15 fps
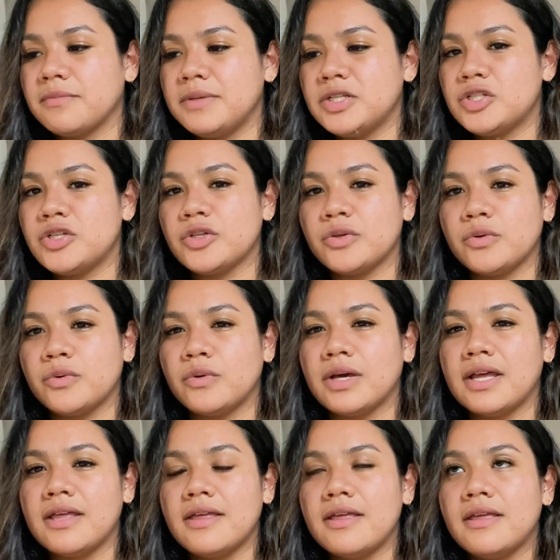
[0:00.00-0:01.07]
me
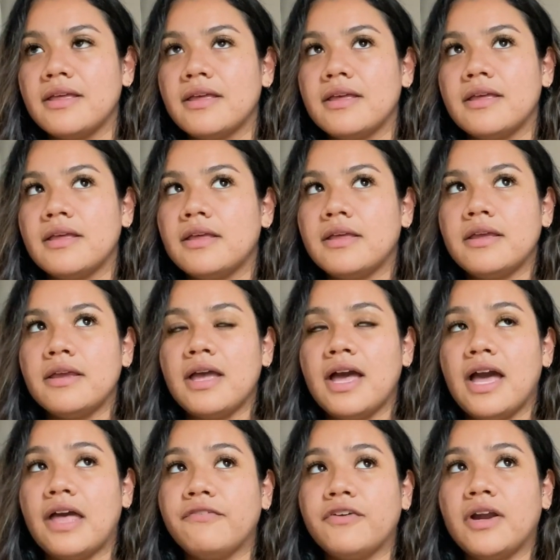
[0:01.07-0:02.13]
to,
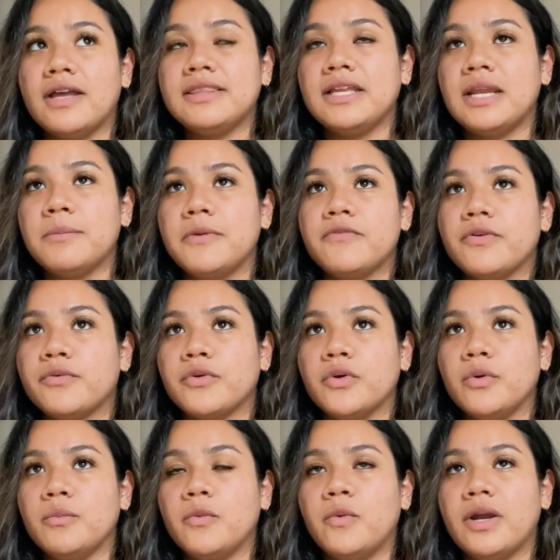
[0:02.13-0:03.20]
I forgot the name of the
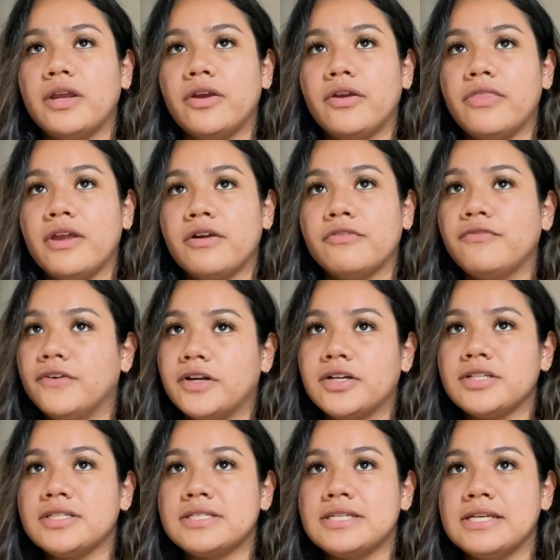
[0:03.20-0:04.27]
room where you're there
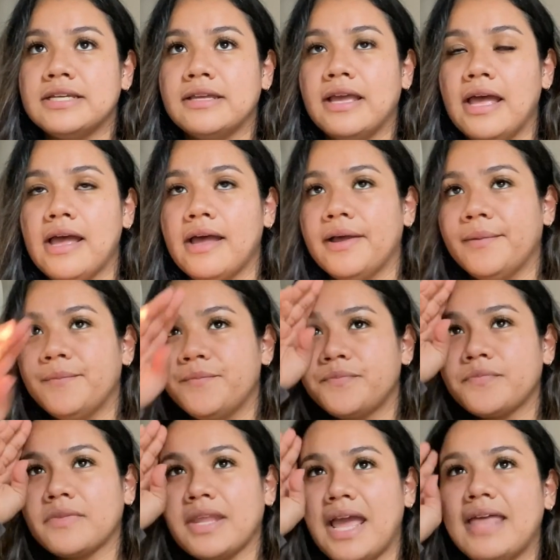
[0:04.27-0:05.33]
first.
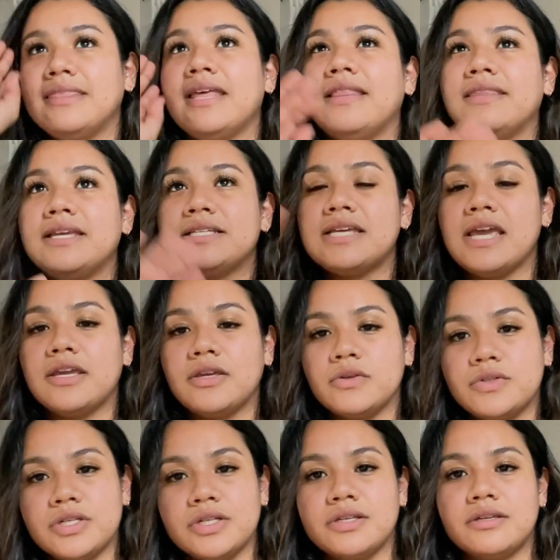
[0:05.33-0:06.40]
And then they take you
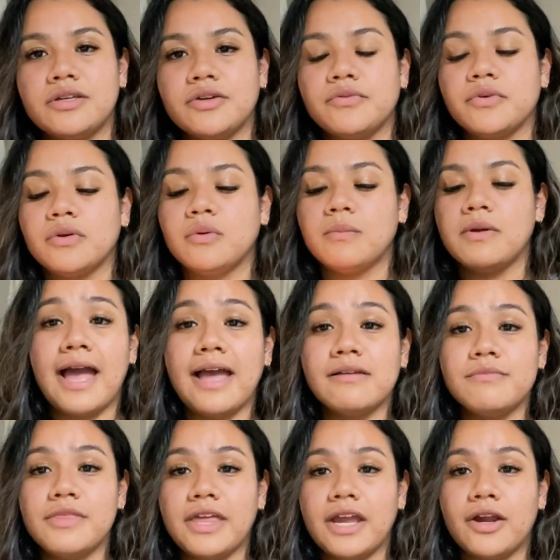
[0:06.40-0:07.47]
to your room.
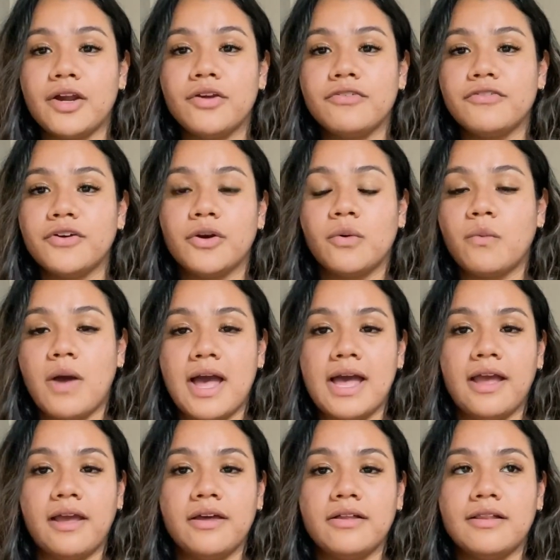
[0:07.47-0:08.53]
I'm there for a
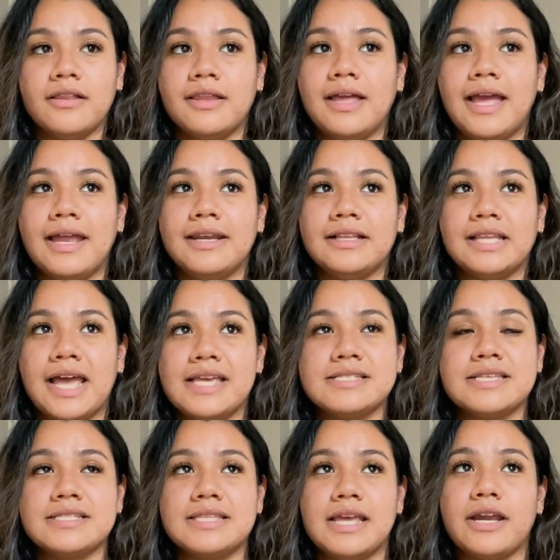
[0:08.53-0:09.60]
while, and
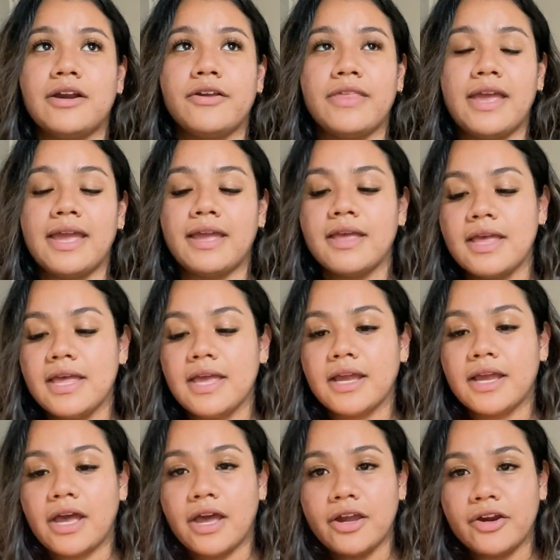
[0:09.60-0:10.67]
Eliza's there. They
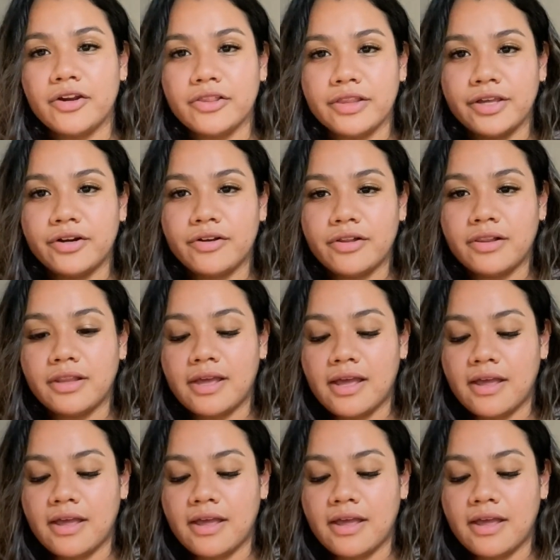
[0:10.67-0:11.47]
cut her little,